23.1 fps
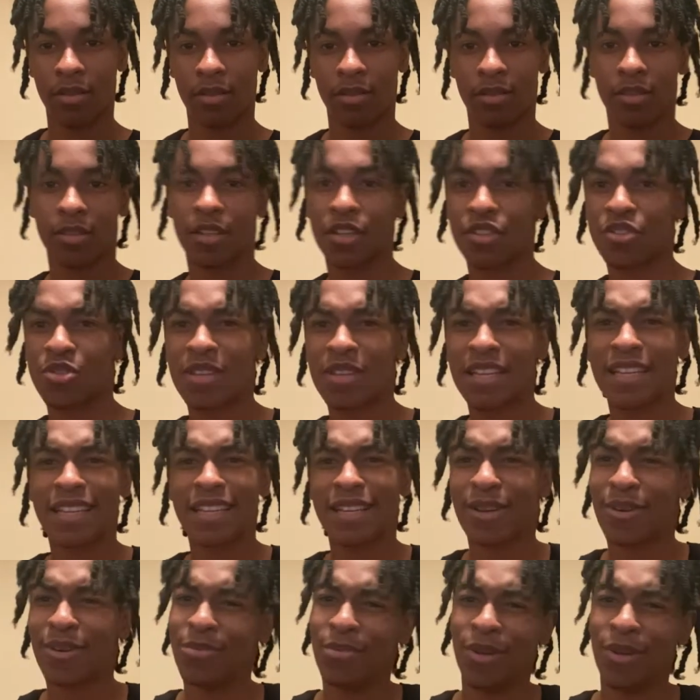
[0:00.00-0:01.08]
Because you need to
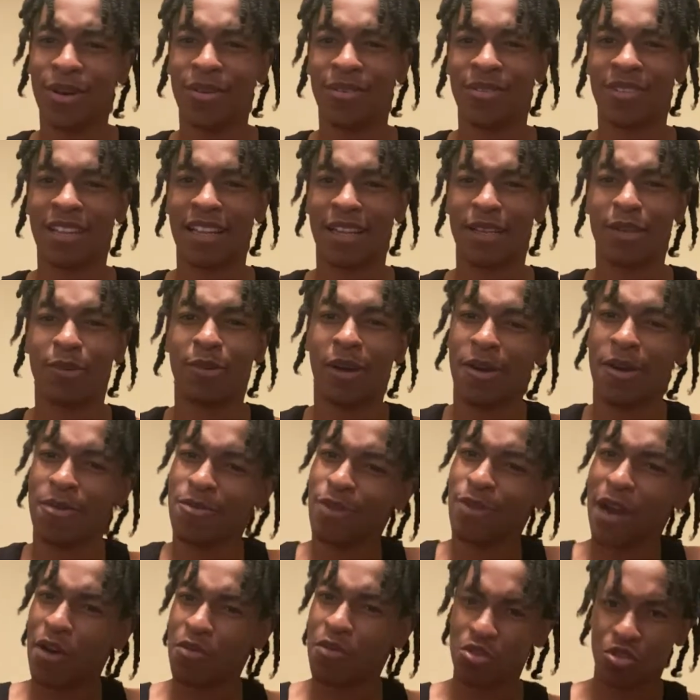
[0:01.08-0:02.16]
know both. Like,
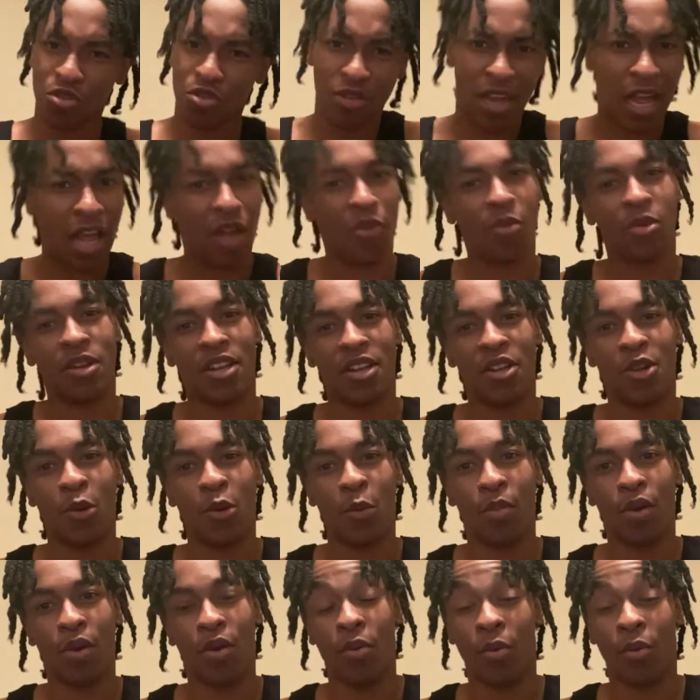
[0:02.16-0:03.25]
why would you not want to know
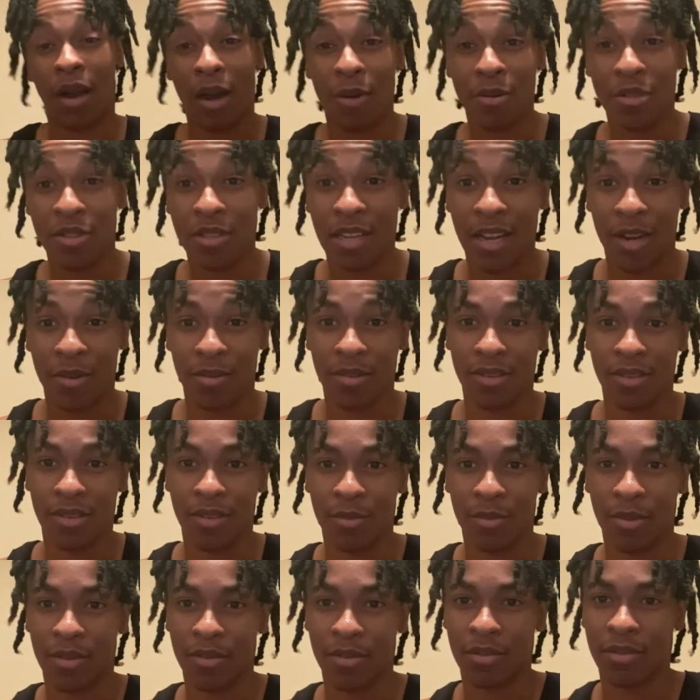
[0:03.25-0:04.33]
both? Why would you not want to know
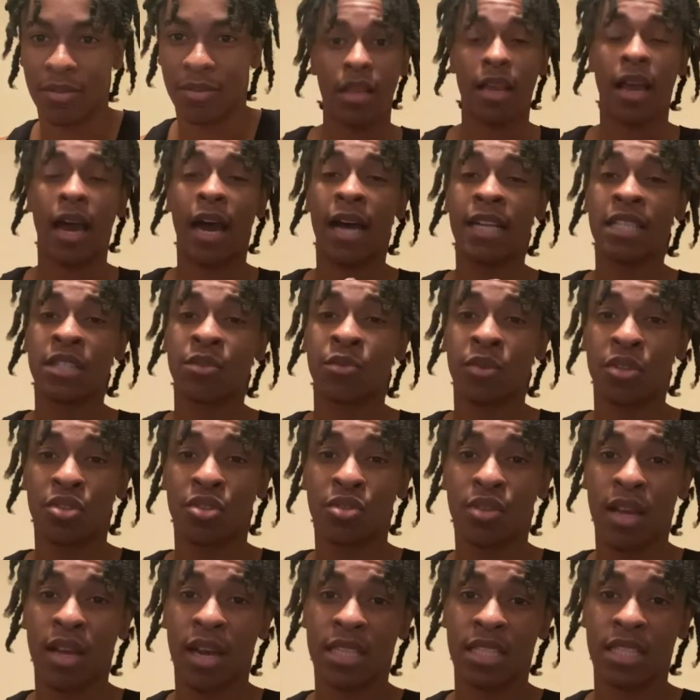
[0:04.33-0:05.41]
both? I just want you
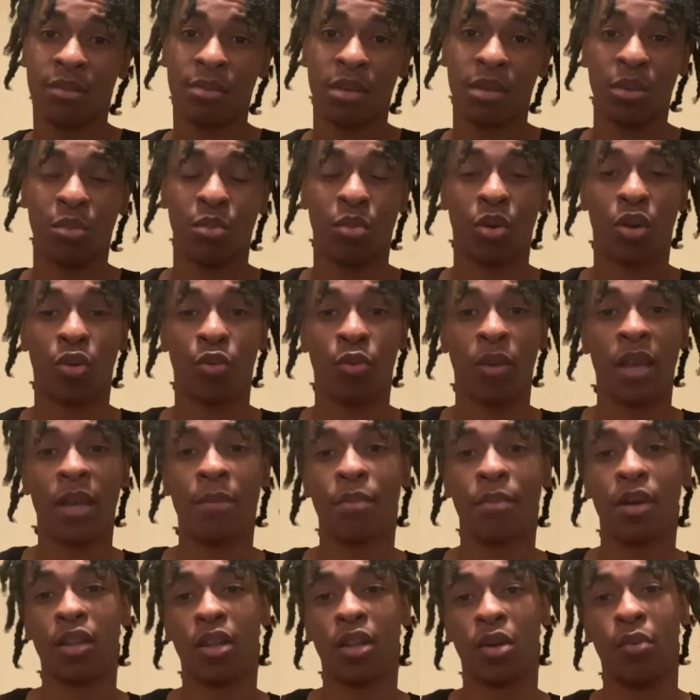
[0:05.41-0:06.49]
guys to be more red
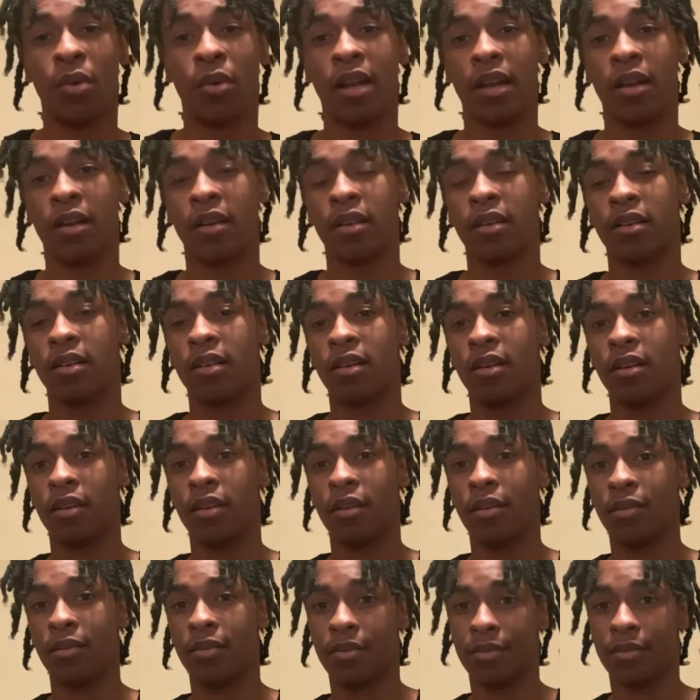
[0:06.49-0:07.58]
pill aware
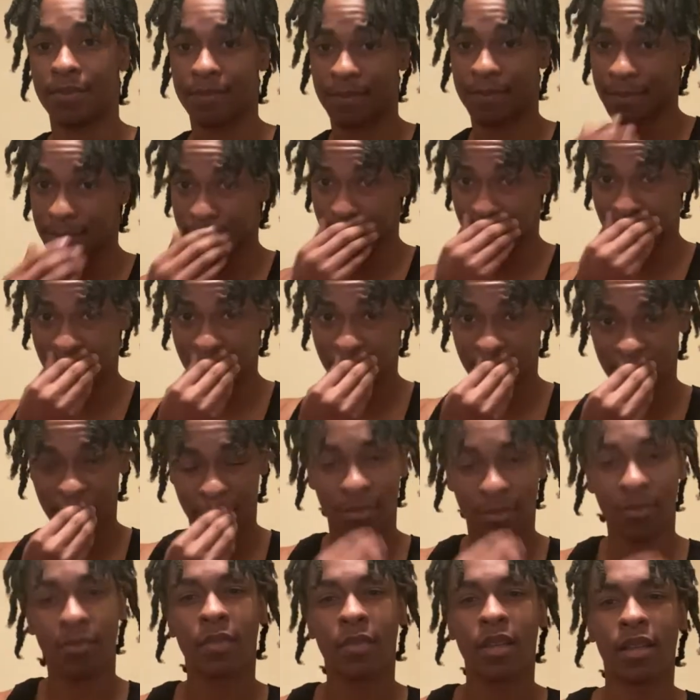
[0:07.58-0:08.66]
of
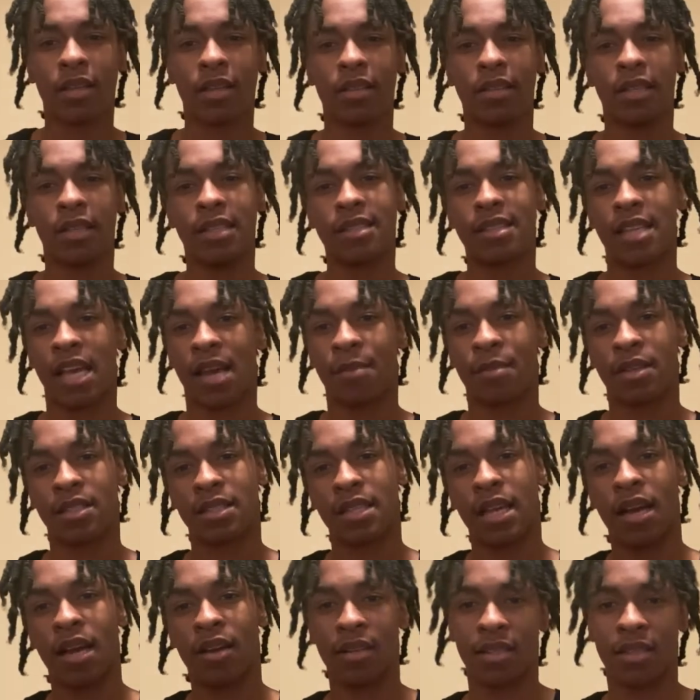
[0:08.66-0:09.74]
these topics
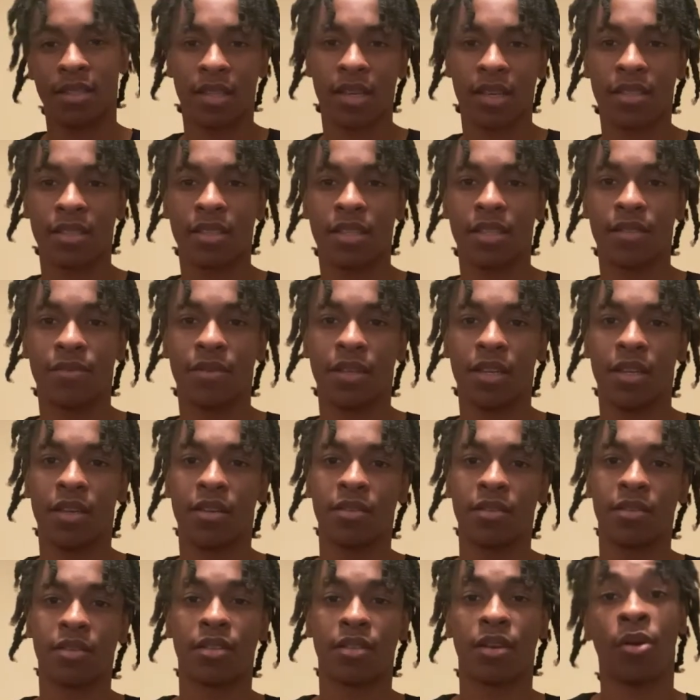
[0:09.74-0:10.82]
that I'll discuss in this
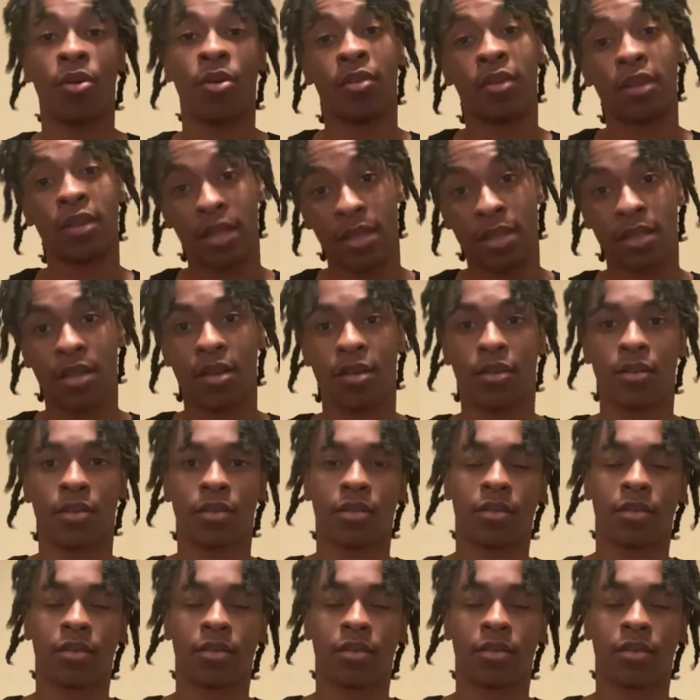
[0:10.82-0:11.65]
video. So let's go.